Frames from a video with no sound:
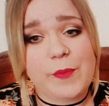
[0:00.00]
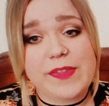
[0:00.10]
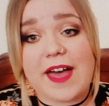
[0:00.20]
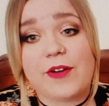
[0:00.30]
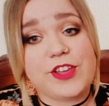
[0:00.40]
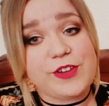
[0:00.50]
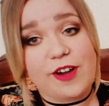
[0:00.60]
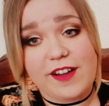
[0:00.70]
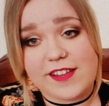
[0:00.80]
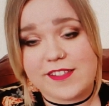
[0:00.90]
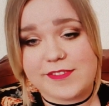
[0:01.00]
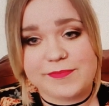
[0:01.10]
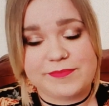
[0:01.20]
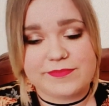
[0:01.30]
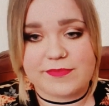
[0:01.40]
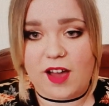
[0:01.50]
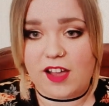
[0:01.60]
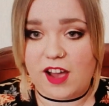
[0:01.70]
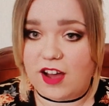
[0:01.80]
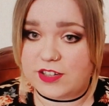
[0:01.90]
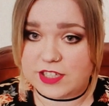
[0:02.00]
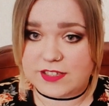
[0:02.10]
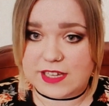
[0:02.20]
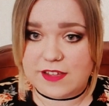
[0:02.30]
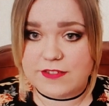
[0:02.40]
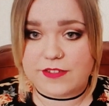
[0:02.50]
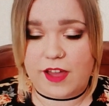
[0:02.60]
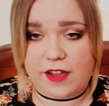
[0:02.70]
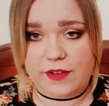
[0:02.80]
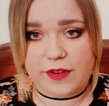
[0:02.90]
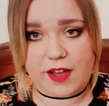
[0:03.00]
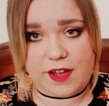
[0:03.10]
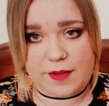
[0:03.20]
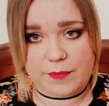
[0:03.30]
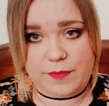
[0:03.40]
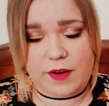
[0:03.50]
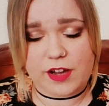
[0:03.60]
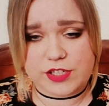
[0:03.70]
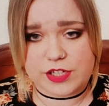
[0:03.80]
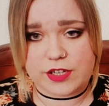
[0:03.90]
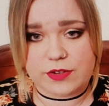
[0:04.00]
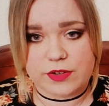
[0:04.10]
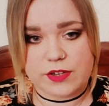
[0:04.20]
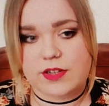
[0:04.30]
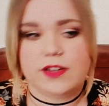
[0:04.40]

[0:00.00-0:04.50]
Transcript: without you guys I can't do this. So I do